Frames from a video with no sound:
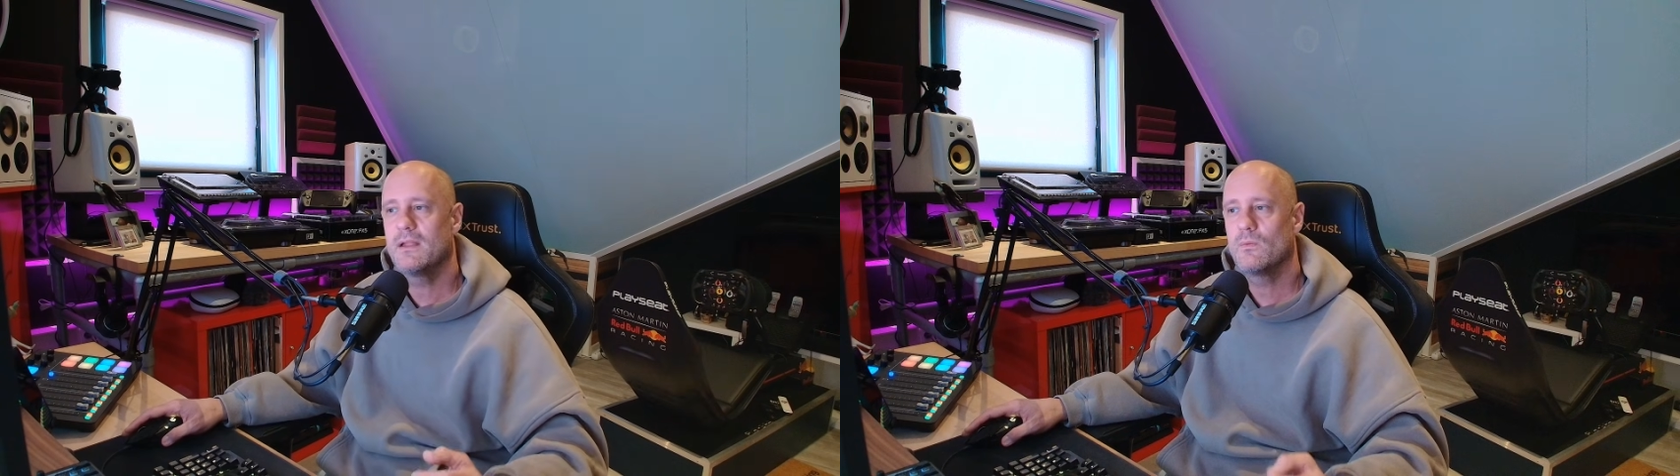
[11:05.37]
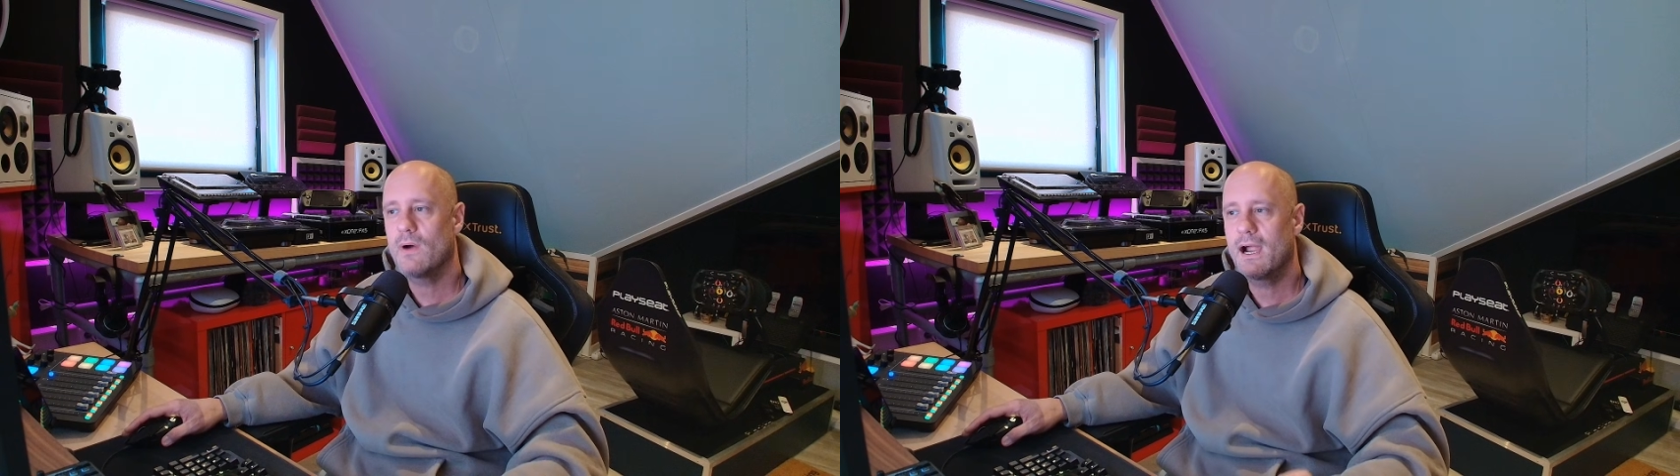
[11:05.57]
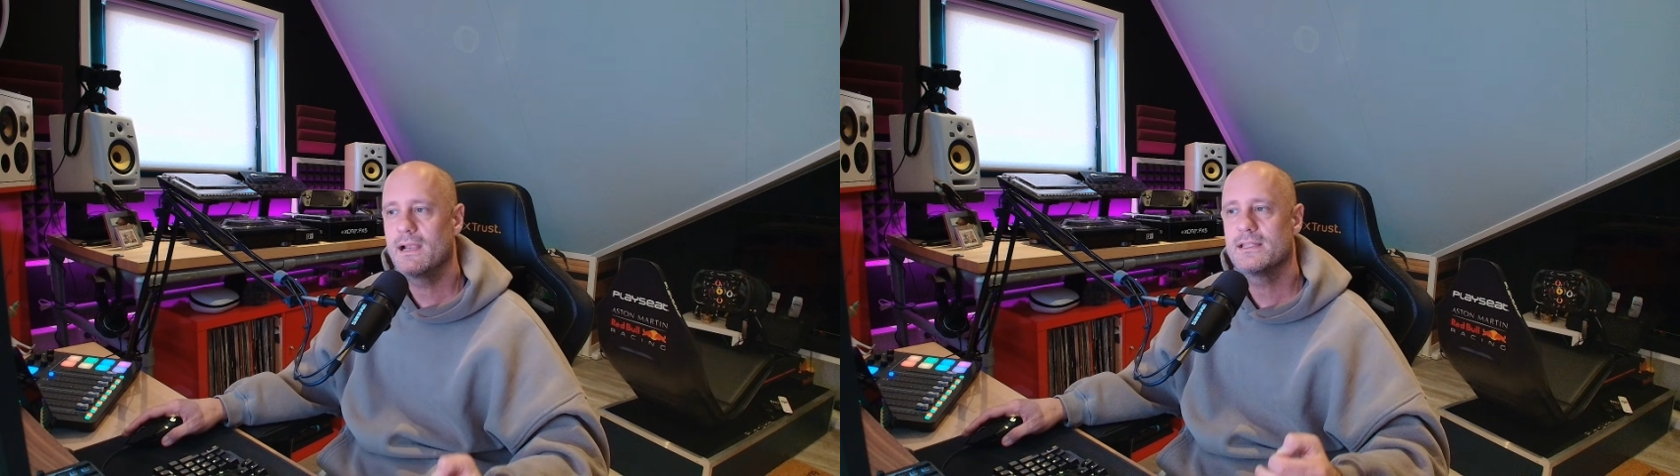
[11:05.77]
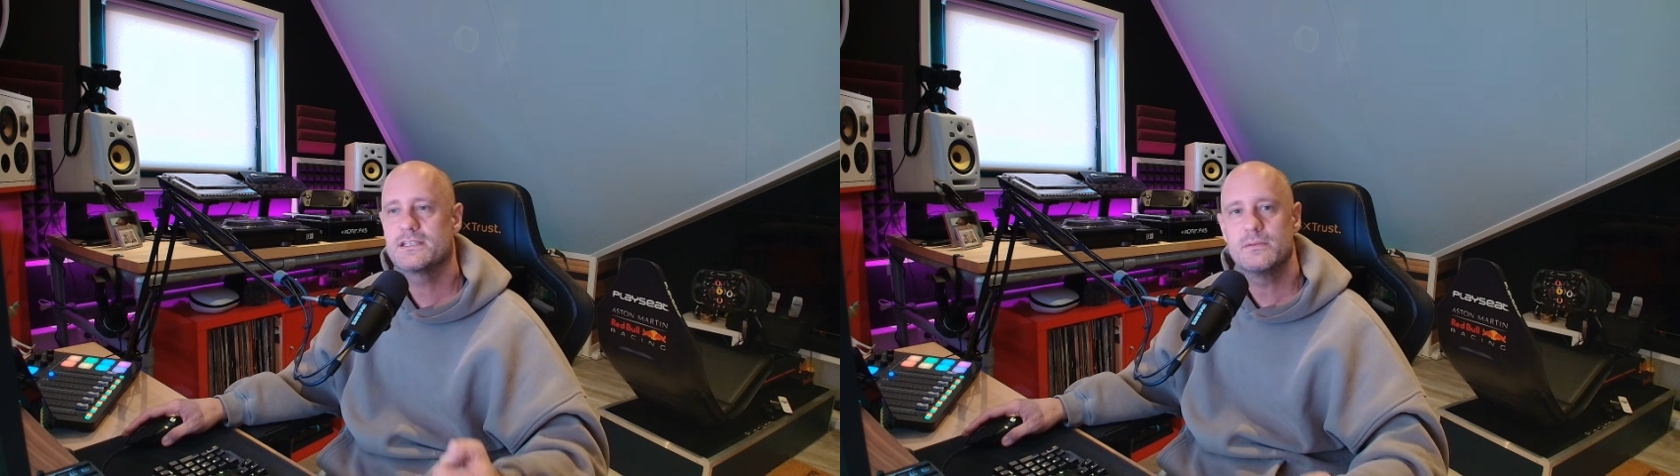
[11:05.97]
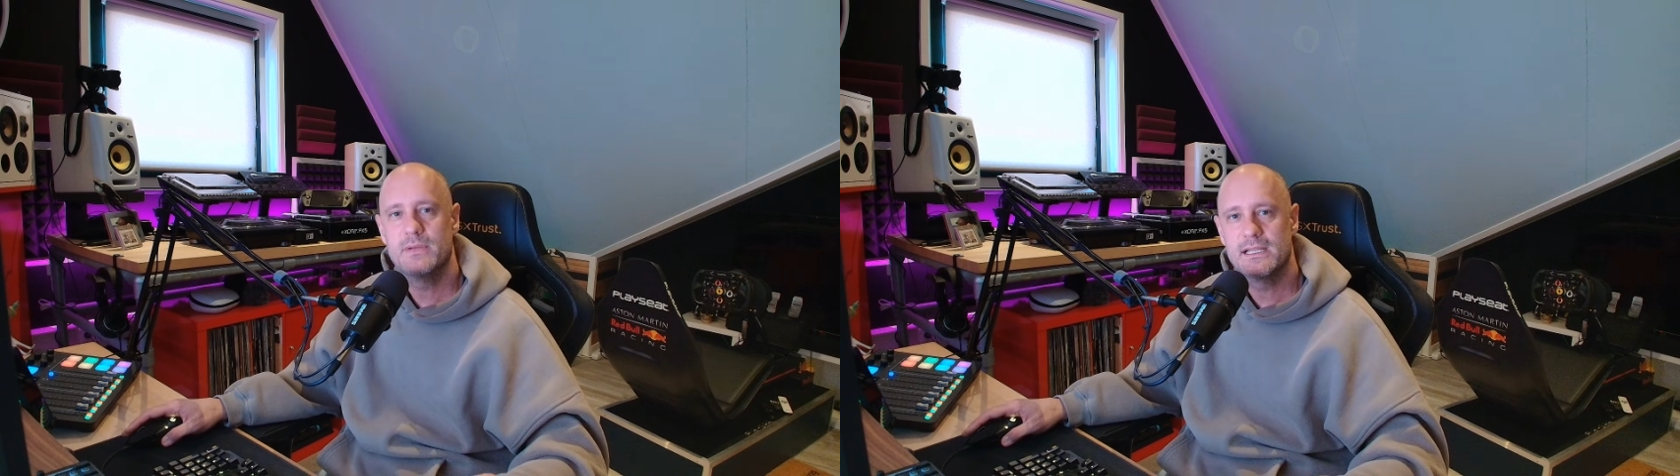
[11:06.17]
and wireless
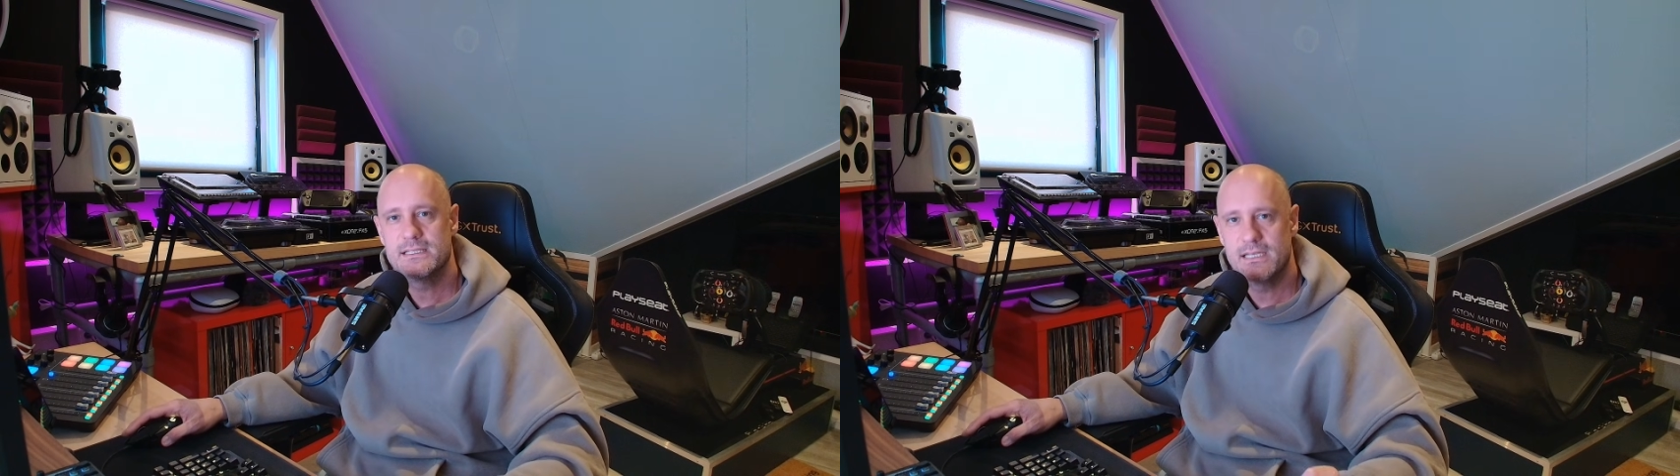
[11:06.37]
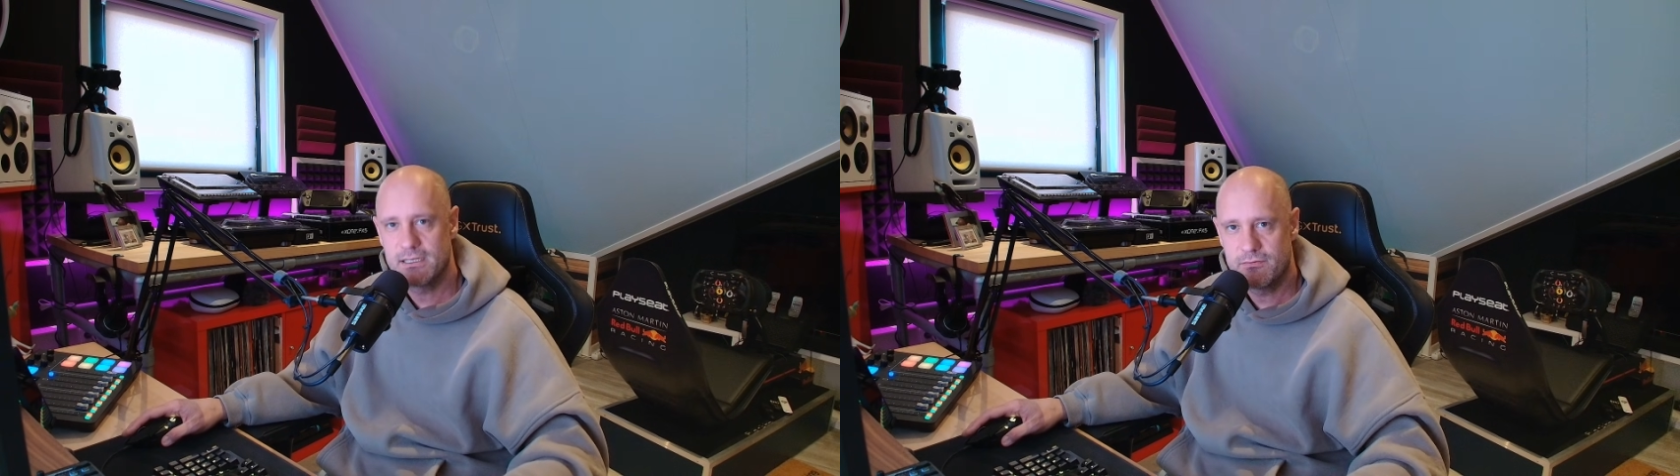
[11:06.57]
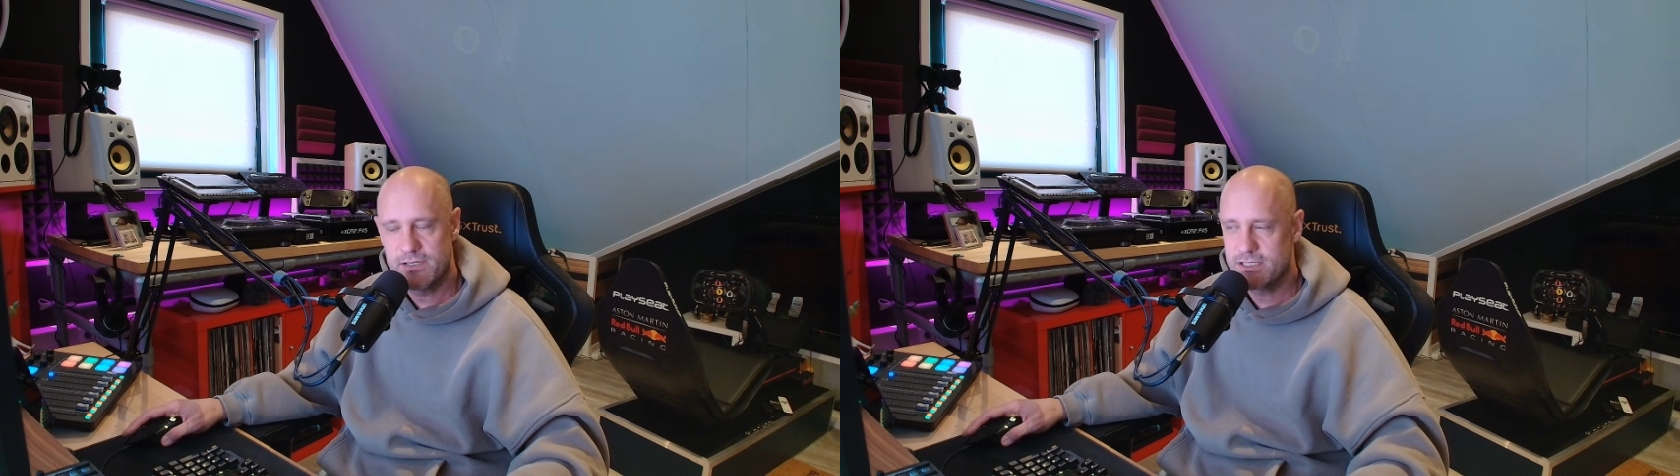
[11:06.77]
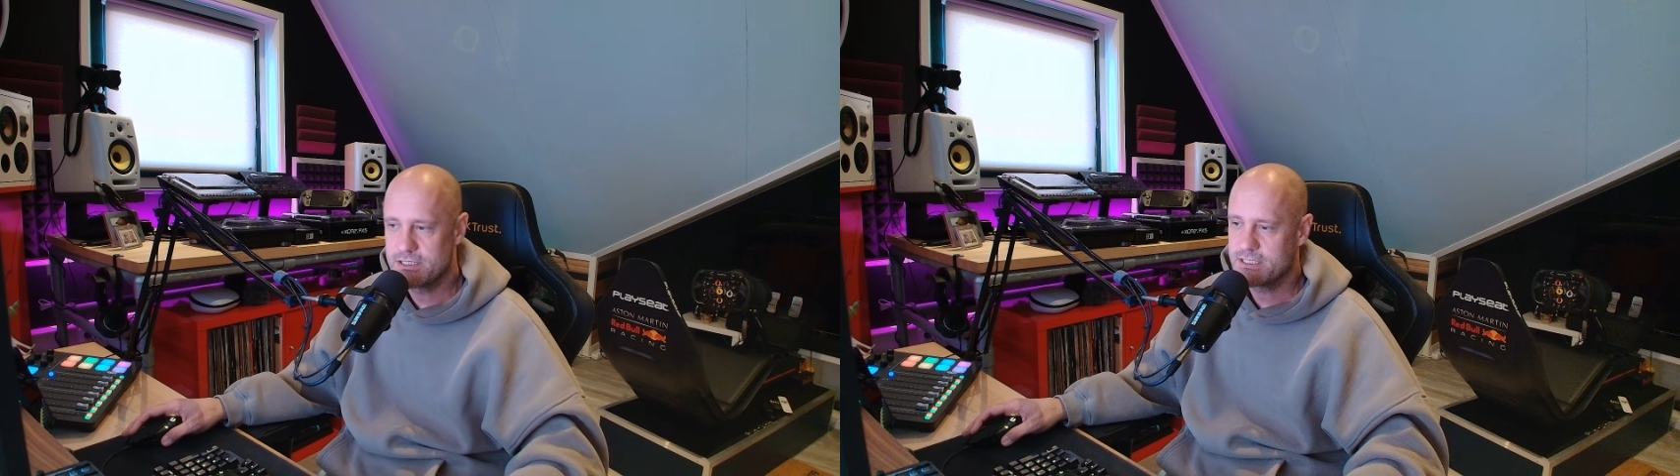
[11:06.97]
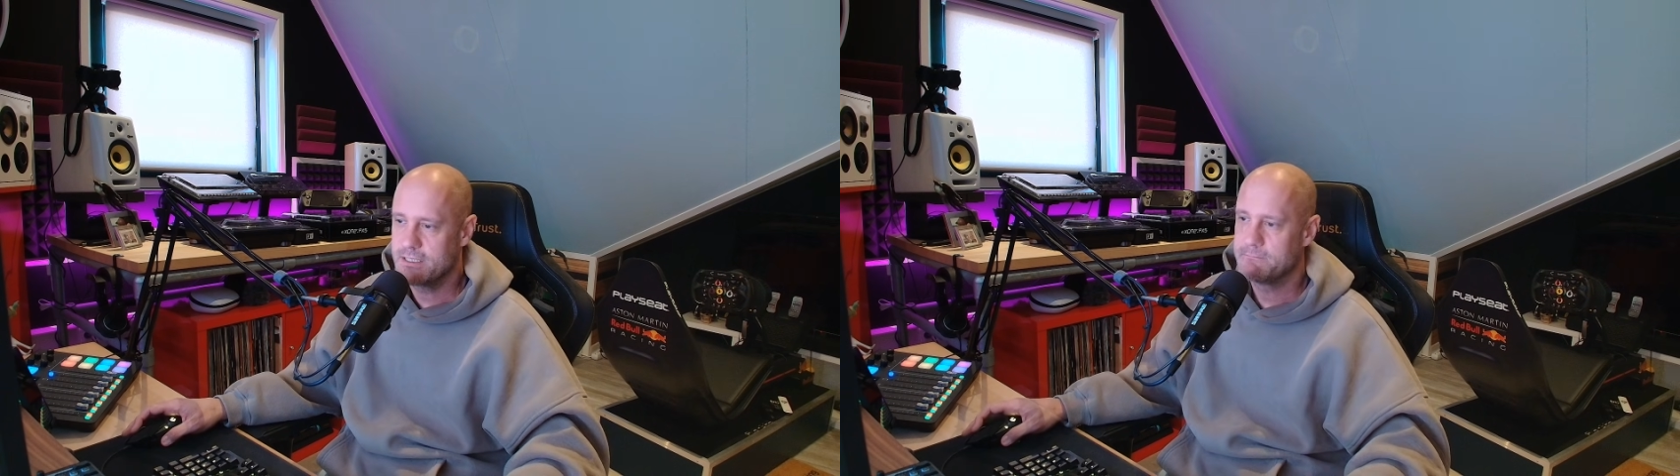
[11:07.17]
stability and
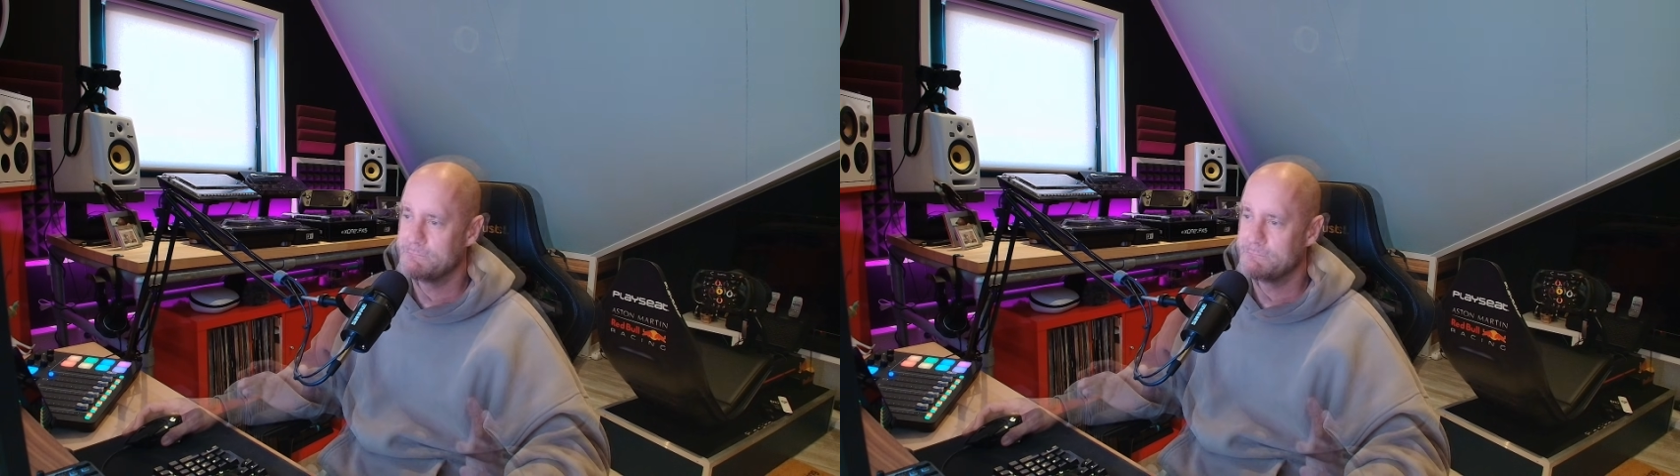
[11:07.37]
efficiency.